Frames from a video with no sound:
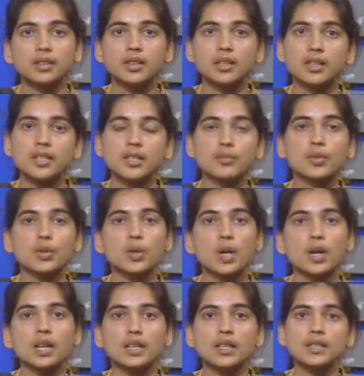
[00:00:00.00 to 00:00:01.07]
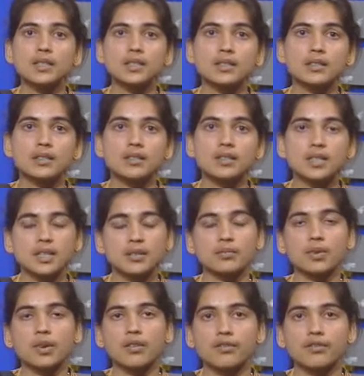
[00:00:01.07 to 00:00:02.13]
is more or less same
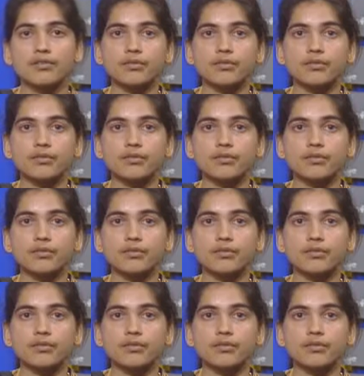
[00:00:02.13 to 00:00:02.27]
of